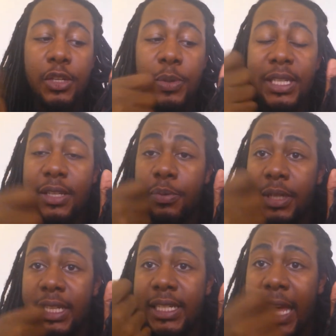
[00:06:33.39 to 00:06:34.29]
twisted
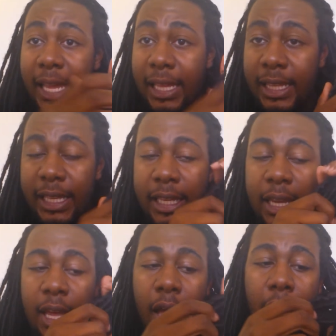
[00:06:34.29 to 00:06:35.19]
really tightly,
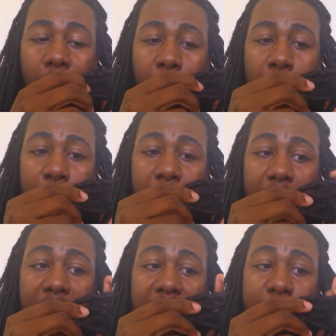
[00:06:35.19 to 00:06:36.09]

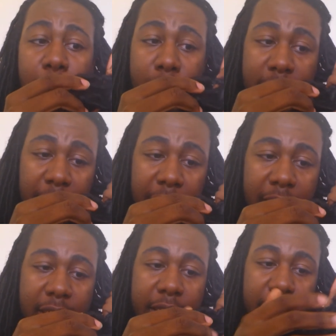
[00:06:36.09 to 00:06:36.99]
but they most
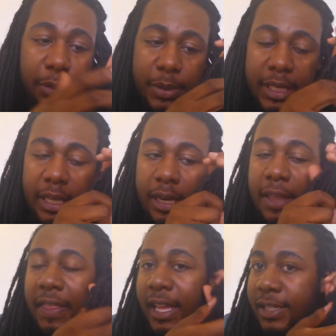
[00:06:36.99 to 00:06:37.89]
definitely did loosen,
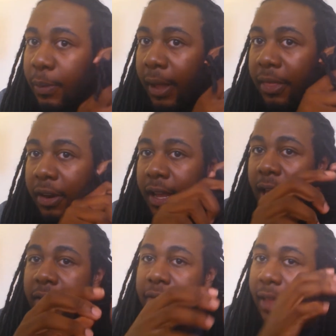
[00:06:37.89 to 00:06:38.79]
and that's why they're
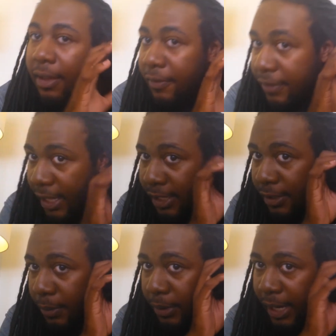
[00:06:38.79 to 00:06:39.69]
kind of like
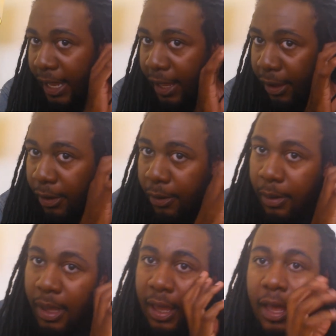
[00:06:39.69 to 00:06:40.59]
flexible
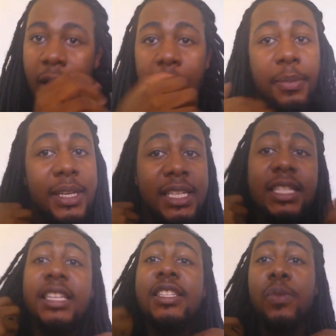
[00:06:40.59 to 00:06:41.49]
now, because
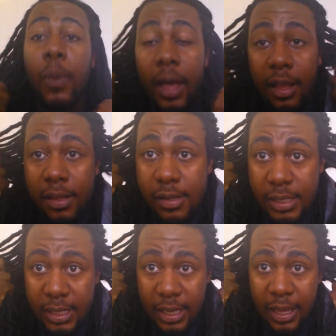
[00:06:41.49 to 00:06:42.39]
they
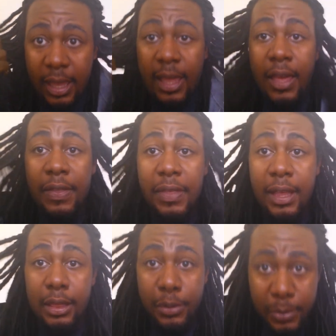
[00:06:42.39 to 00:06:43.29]
swelled and
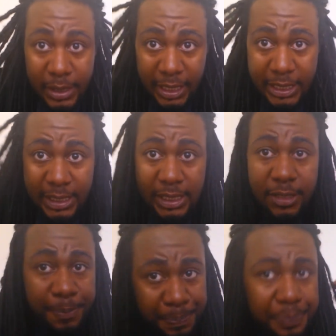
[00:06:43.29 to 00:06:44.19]
they loosened.